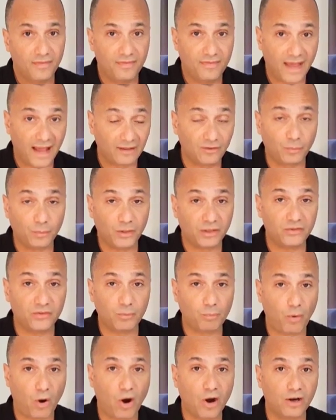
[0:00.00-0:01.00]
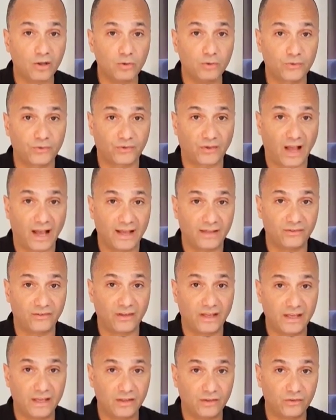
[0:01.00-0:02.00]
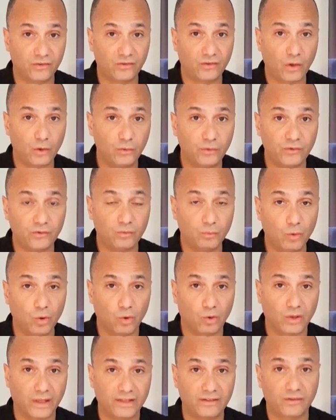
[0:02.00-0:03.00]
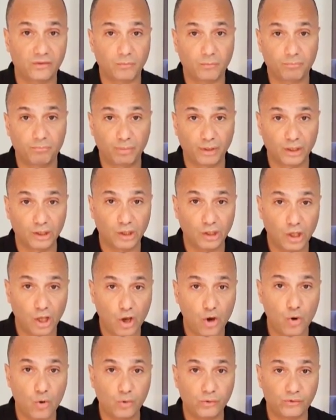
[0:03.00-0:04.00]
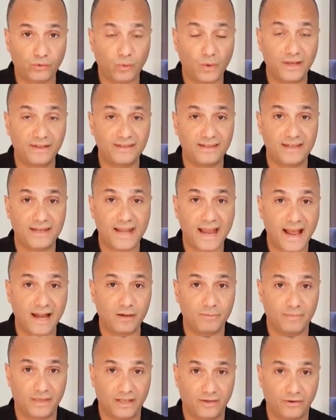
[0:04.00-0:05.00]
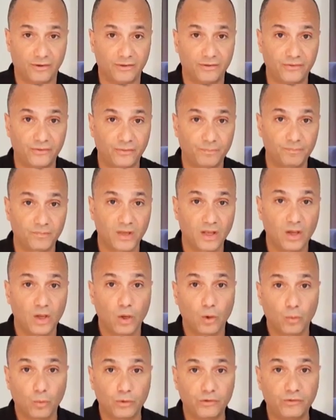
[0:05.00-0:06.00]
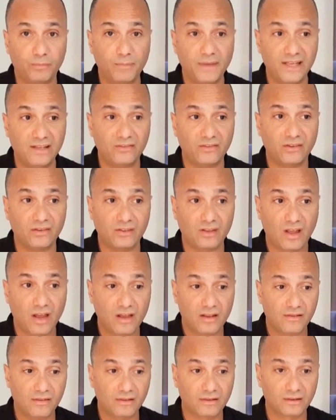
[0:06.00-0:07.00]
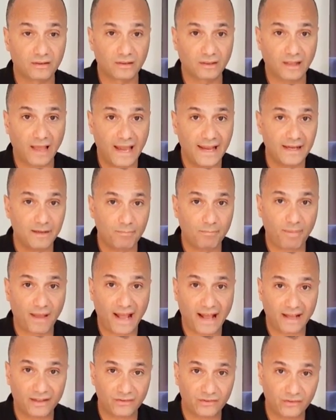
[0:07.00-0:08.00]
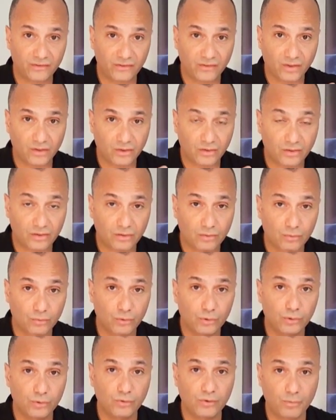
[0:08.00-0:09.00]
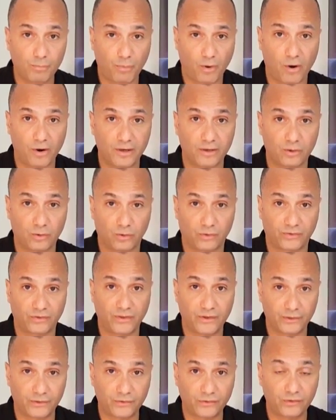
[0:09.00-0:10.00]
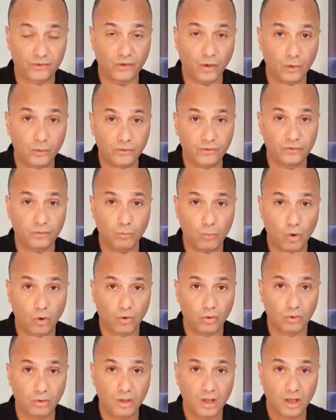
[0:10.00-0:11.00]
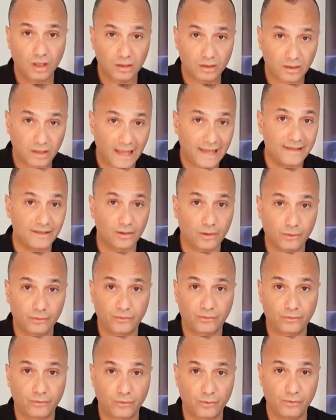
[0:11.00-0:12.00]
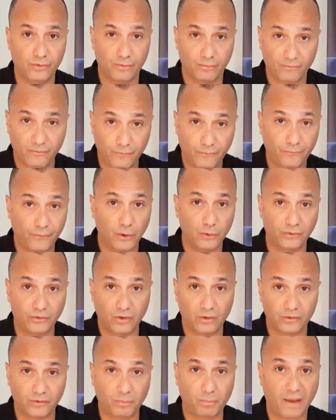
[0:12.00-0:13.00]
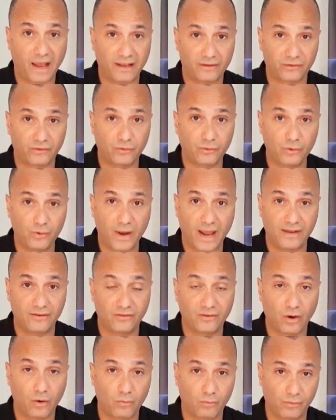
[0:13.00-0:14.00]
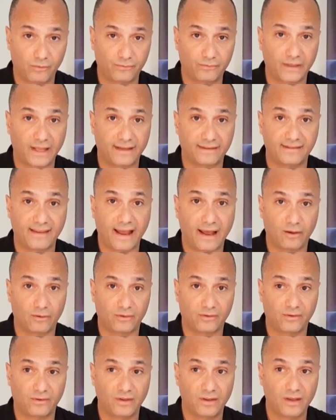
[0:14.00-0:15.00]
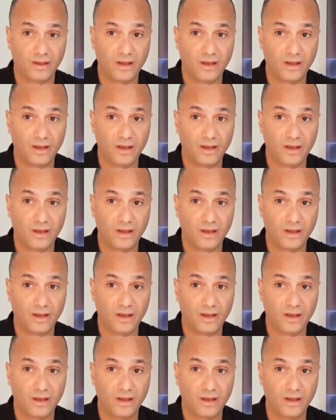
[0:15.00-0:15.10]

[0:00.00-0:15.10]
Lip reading: That's because the particle size is so small. It's below 20 nanometers, which means that light passes through the particles. They're so small, light goes through them. Photons pass through and don't reflect out.